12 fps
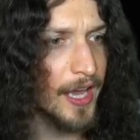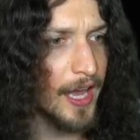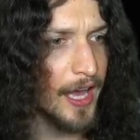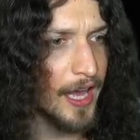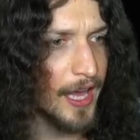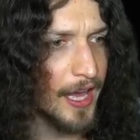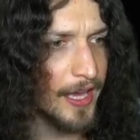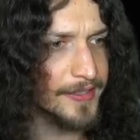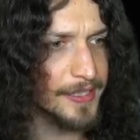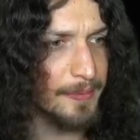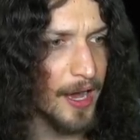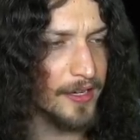
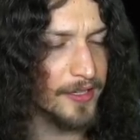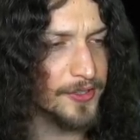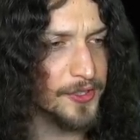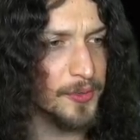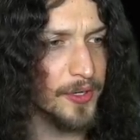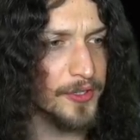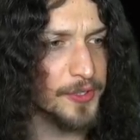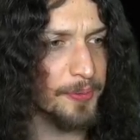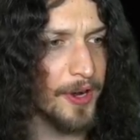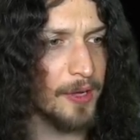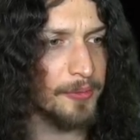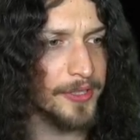Demonic duo is
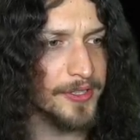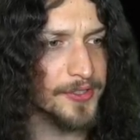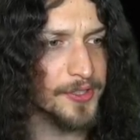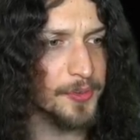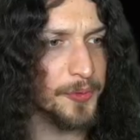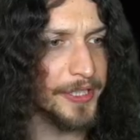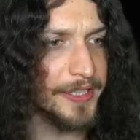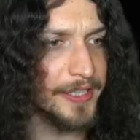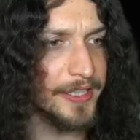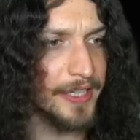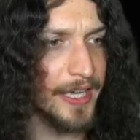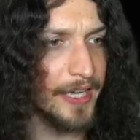probably
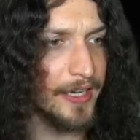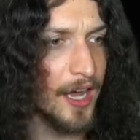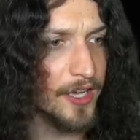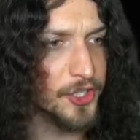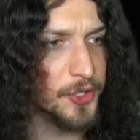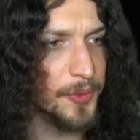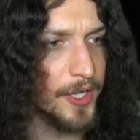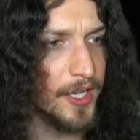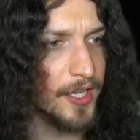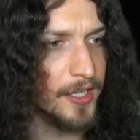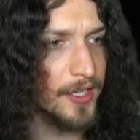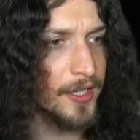Serena and
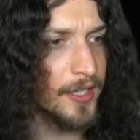Ashra.